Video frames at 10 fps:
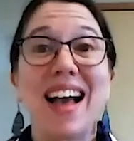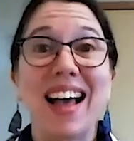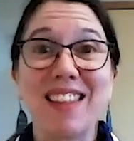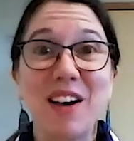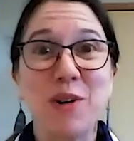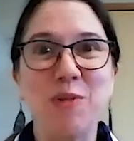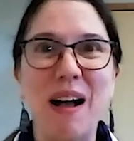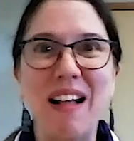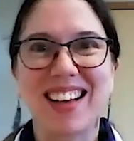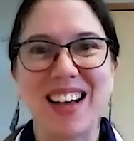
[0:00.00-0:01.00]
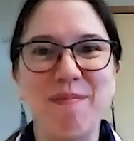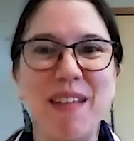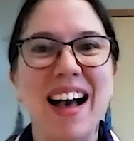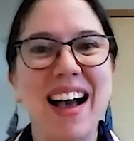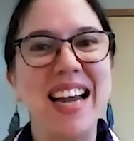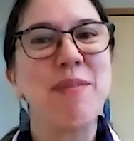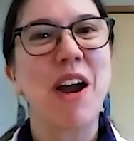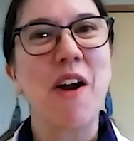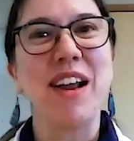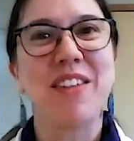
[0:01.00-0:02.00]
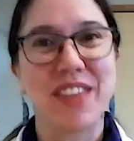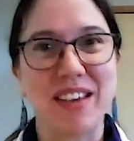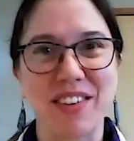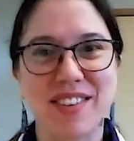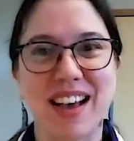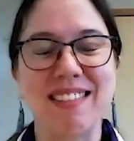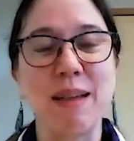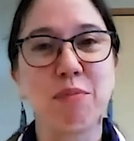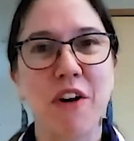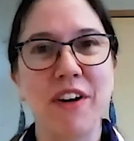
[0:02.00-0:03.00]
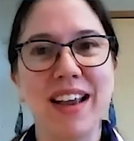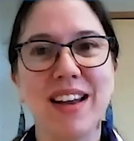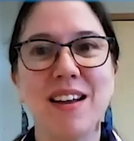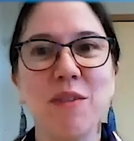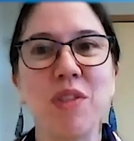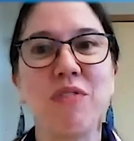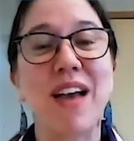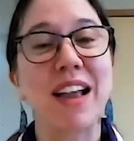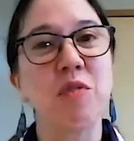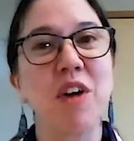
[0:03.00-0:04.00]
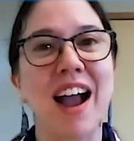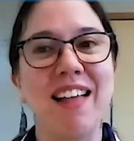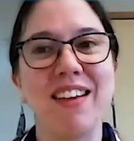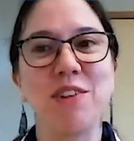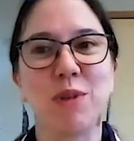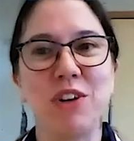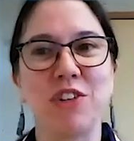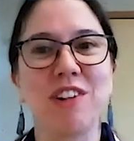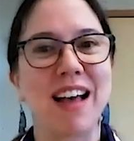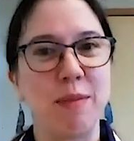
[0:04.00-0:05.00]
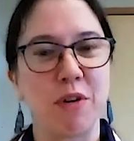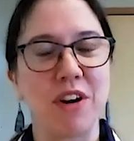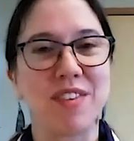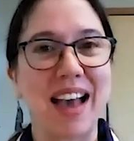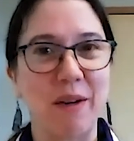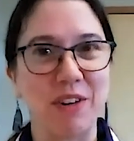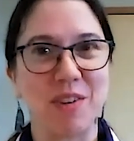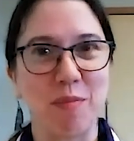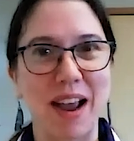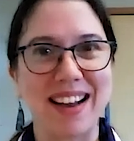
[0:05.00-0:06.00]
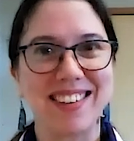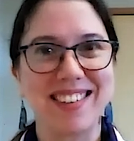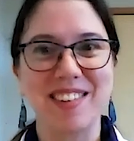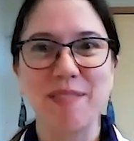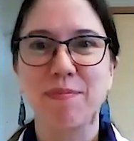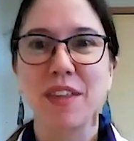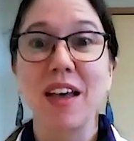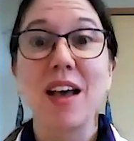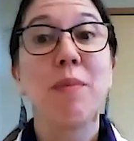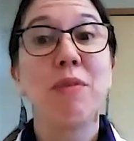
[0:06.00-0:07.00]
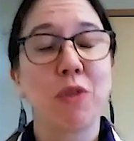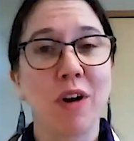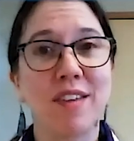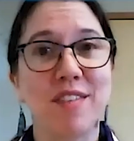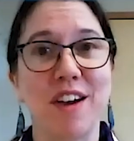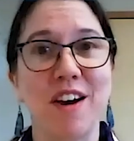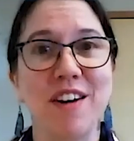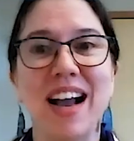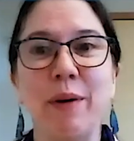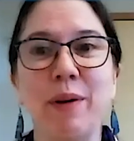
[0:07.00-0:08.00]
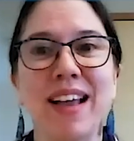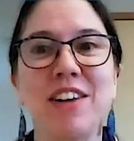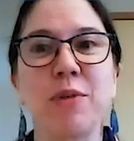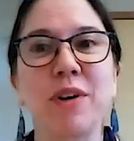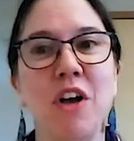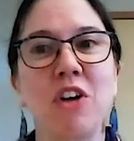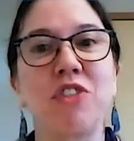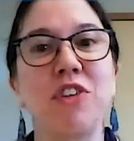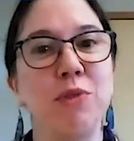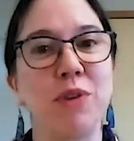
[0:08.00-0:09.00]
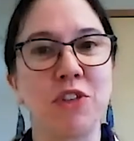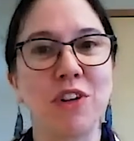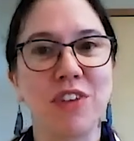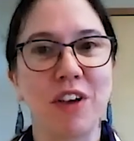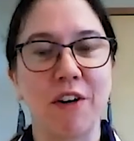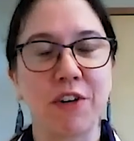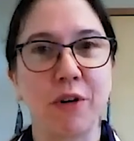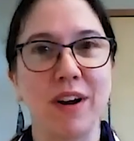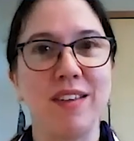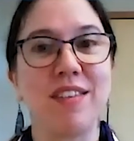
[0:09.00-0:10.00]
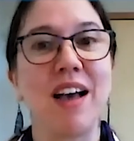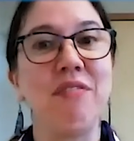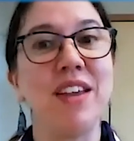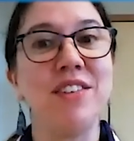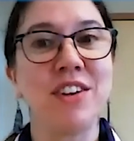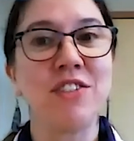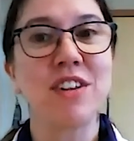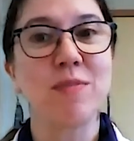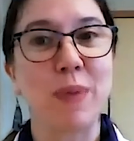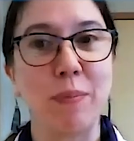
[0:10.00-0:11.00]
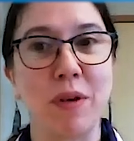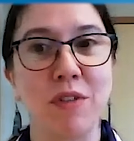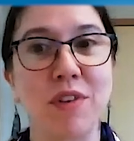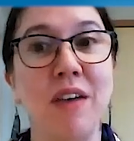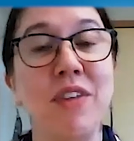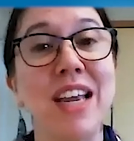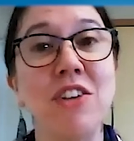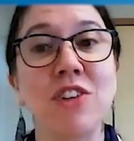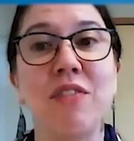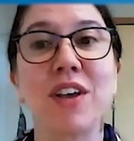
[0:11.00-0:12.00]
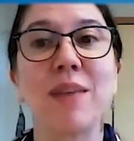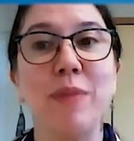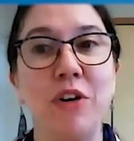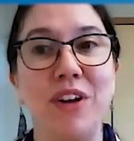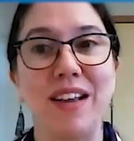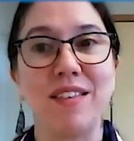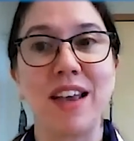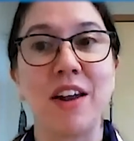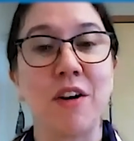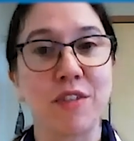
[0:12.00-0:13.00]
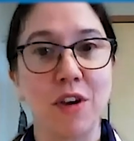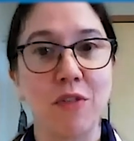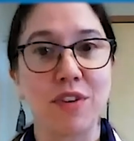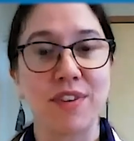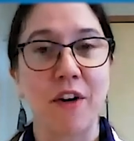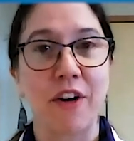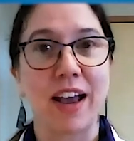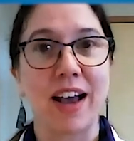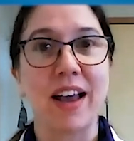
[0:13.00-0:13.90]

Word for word: Hello, welcome. I am Nariel Davis, a librarian with Vancouver Island Regional Library's Cowichan branch. Before I start, I would like to acknowledge the traditional territories of the Indigenous peoples of each of the communities in our service area